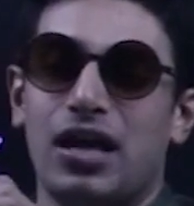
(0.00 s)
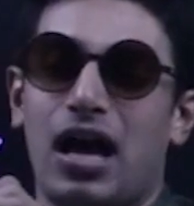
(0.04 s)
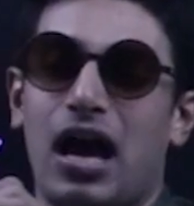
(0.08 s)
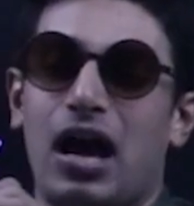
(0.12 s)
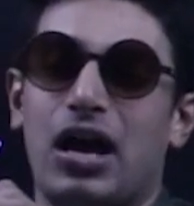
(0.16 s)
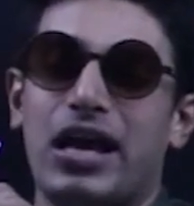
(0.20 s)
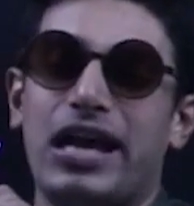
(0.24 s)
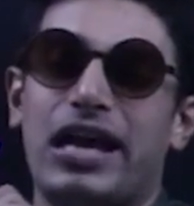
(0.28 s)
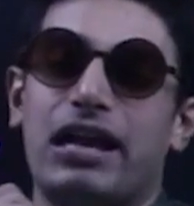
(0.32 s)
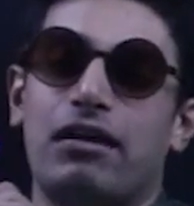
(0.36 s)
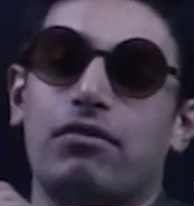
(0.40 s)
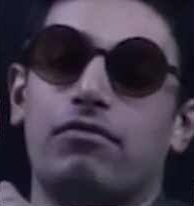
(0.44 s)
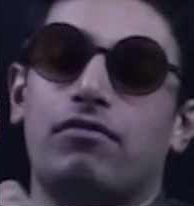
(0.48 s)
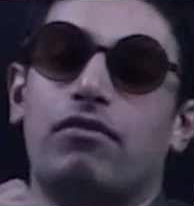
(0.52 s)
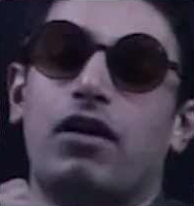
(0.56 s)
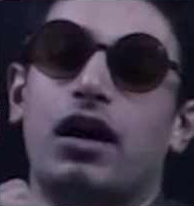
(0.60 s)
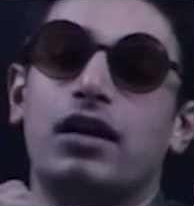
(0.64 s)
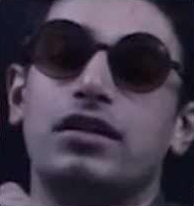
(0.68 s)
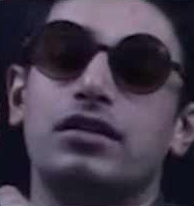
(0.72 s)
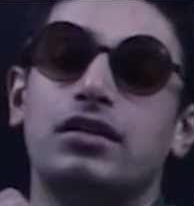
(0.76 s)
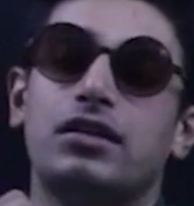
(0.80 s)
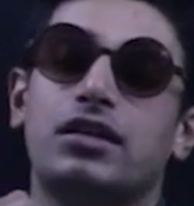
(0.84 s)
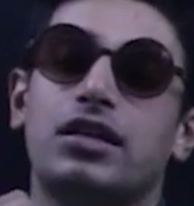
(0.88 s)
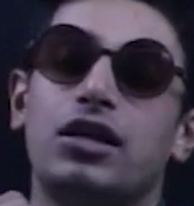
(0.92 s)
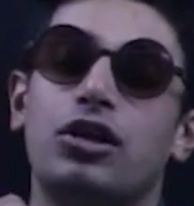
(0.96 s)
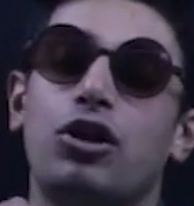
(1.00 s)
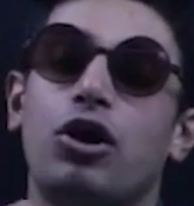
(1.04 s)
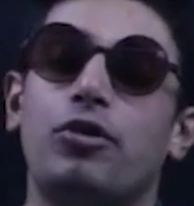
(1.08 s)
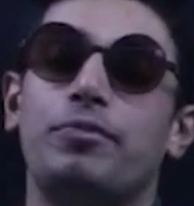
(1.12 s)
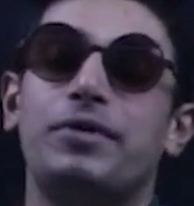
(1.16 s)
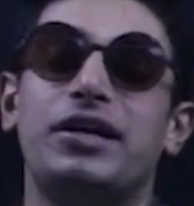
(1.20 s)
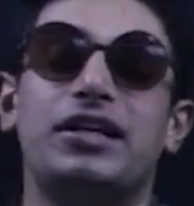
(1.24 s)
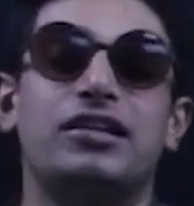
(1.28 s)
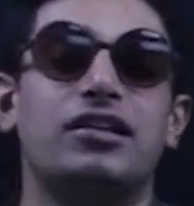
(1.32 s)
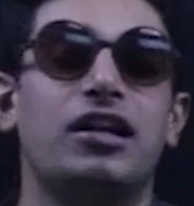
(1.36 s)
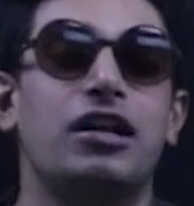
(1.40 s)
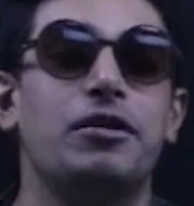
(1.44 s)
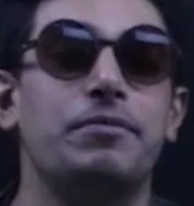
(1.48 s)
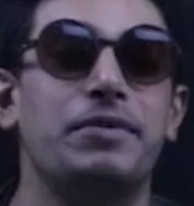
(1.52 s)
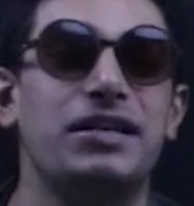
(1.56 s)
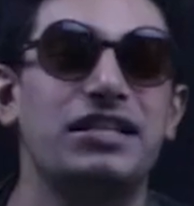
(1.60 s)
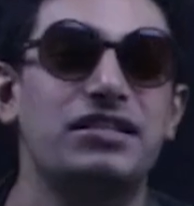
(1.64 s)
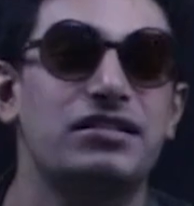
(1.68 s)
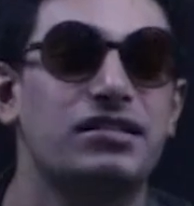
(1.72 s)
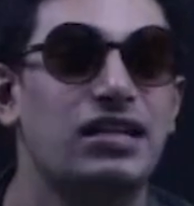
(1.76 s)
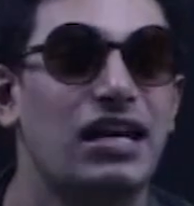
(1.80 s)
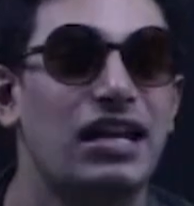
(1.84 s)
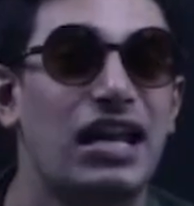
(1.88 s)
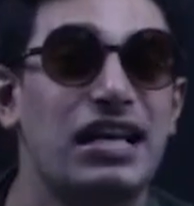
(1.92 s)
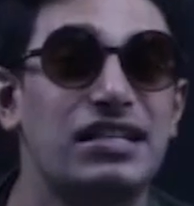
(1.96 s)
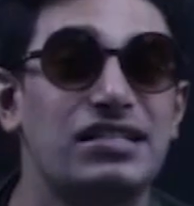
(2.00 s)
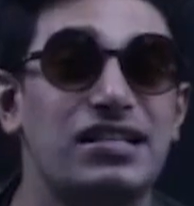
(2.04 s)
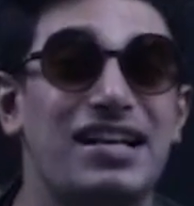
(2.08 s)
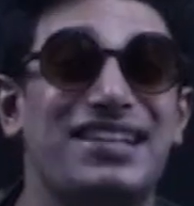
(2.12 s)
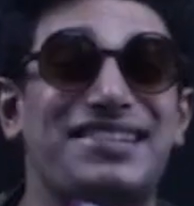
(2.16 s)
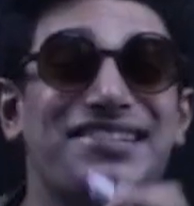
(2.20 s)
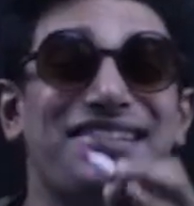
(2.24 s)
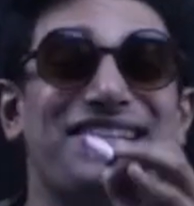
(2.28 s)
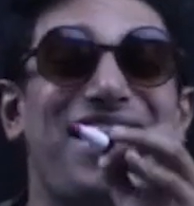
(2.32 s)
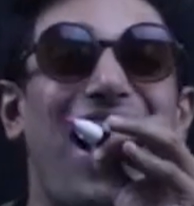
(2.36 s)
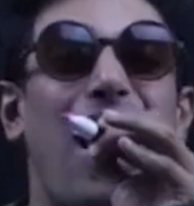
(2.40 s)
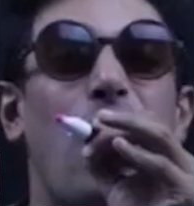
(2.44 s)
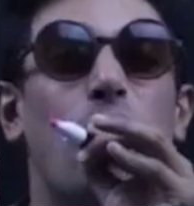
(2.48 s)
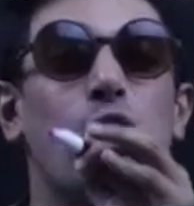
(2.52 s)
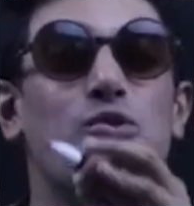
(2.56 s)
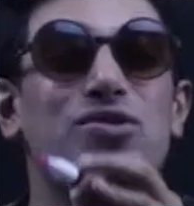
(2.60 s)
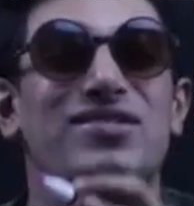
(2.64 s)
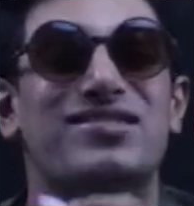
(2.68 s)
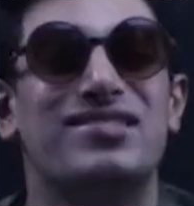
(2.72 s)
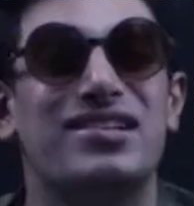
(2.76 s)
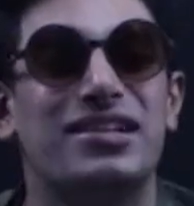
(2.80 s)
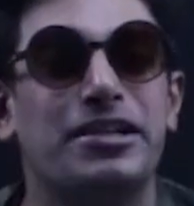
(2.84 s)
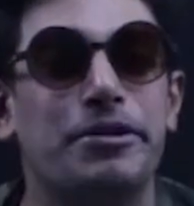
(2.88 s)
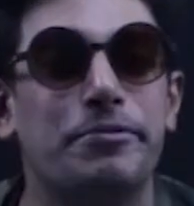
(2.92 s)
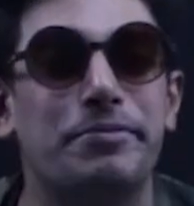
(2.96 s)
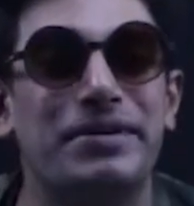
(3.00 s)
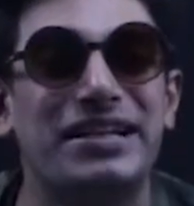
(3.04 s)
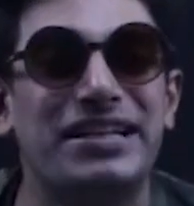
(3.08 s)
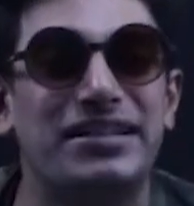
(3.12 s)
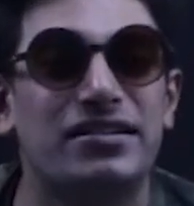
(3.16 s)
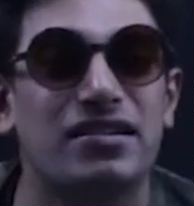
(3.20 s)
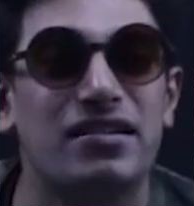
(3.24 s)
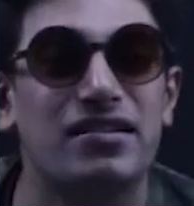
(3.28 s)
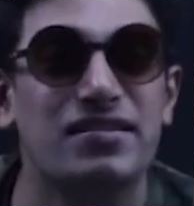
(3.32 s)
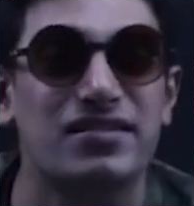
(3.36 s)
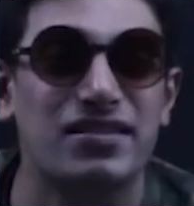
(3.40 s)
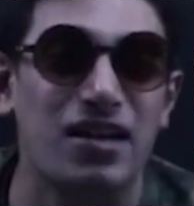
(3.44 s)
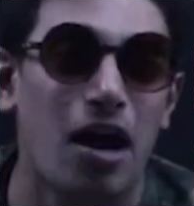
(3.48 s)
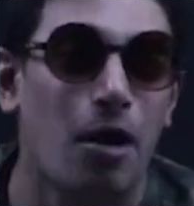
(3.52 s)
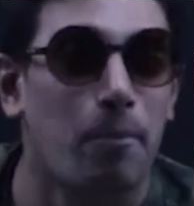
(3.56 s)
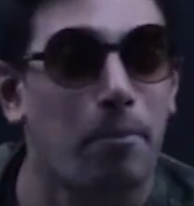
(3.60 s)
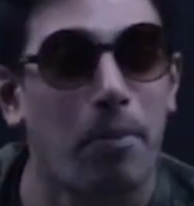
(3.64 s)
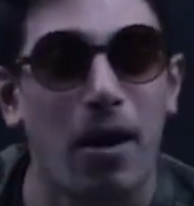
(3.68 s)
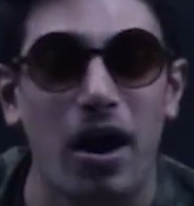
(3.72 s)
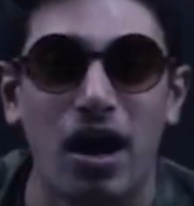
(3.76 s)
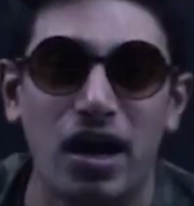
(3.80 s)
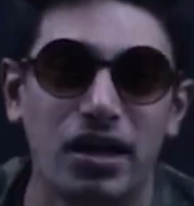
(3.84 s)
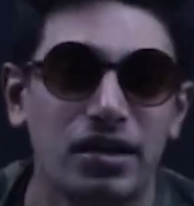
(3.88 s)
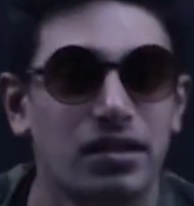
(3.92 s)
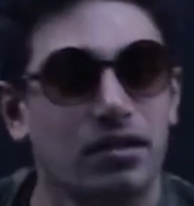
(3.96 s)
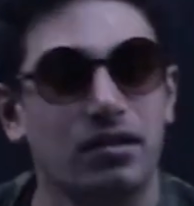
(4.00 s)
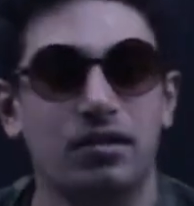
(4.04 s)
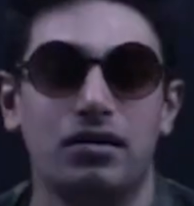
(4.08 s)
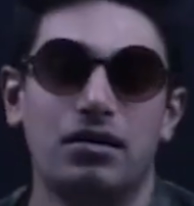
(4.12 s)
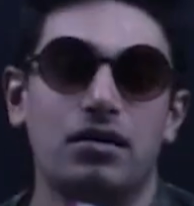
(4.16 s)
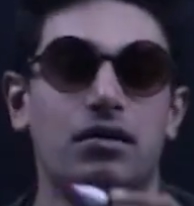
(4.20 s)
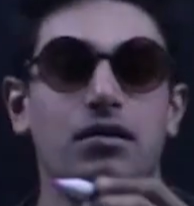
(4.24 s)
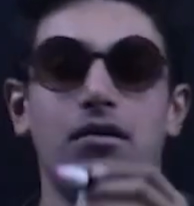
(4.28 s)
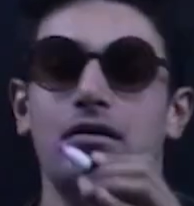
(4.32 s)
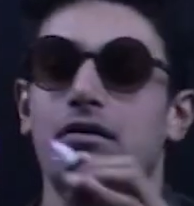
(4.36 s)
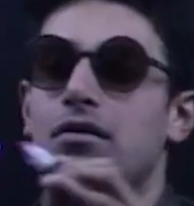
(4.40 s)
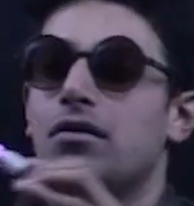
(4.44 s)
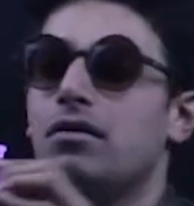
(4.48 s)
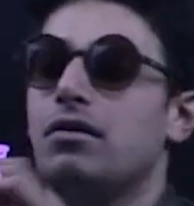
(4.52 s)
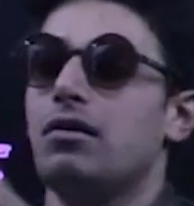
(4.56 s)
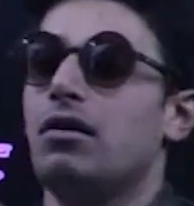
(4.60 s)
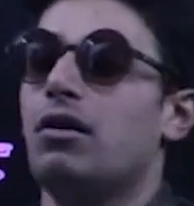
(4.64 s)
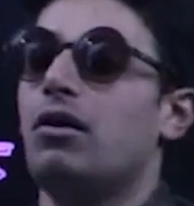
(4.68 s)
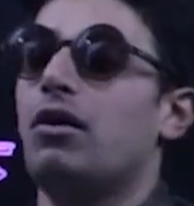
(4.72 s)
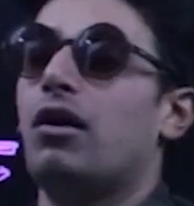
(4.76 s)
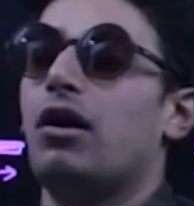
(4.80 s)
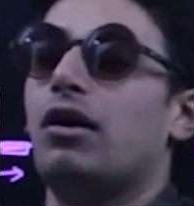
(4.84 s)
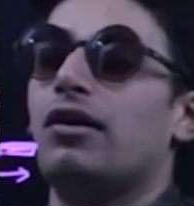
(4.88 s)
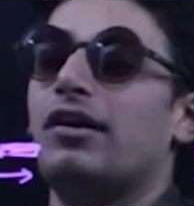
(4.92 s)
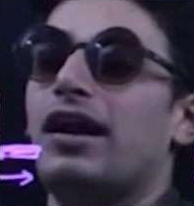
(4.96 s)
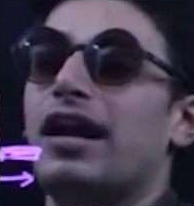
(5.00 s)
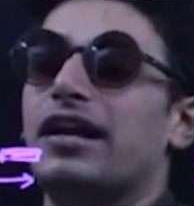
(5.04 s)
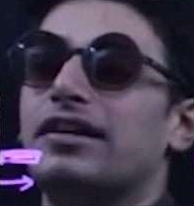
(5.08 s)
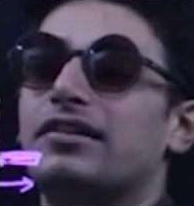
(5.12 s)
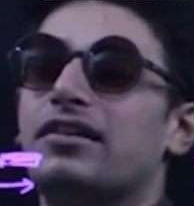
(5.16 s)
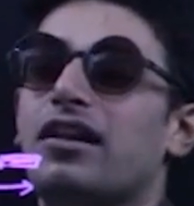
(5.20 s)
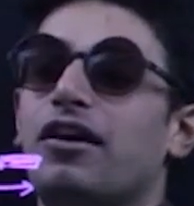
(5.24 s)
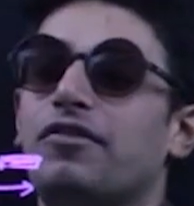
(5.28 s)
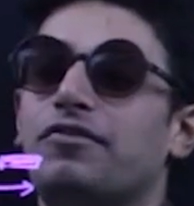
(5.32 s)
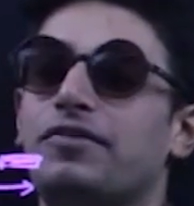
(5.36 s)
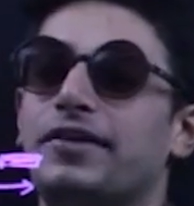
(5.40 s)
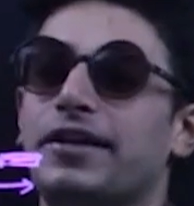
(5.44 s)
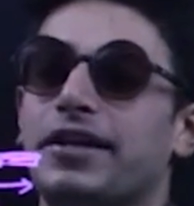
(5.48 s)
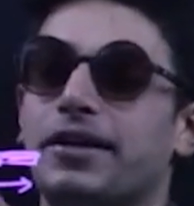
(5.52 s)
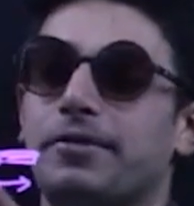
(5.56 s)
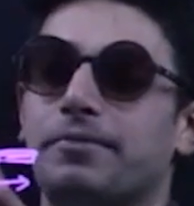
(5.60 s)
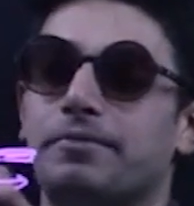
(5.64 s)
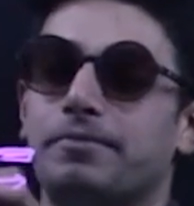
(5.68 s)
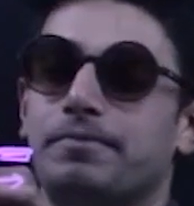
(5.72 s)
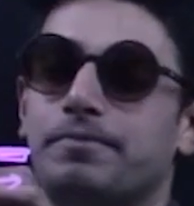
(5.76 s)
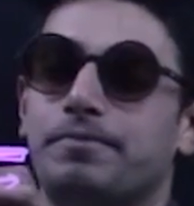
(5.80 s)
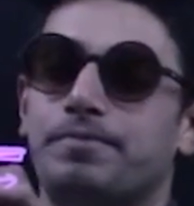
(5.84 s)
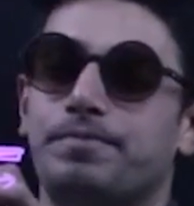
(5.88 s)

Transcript: 1 kilometer means, can I say 1,000 meters apart? All right, lovely.